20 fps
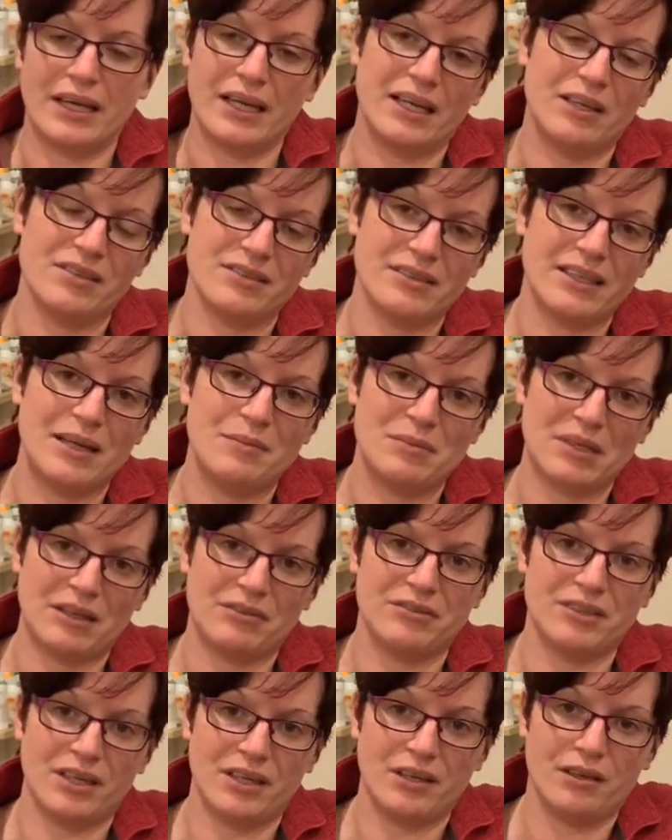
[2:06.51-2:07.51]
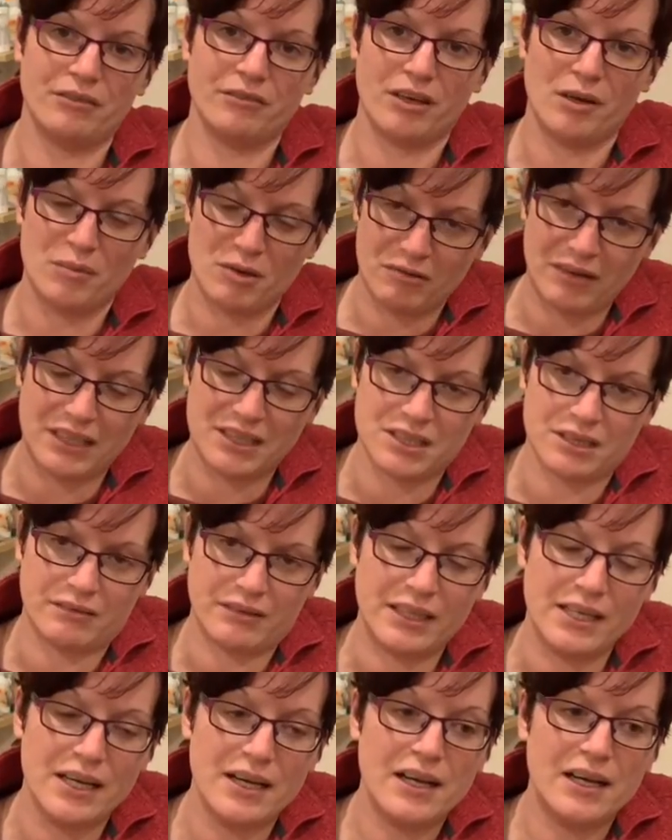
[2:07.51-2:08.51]
and it's named after her former
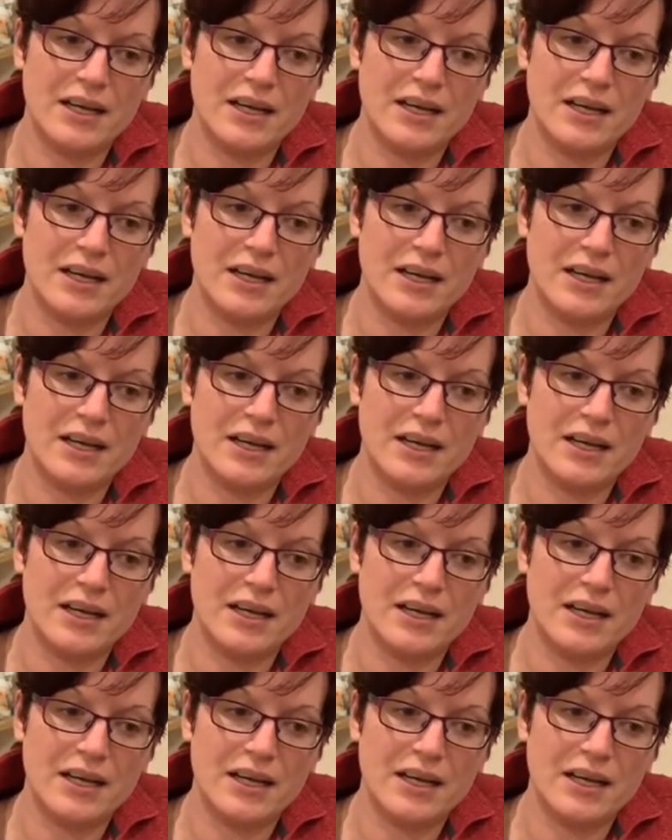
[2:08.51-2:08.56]
rattery.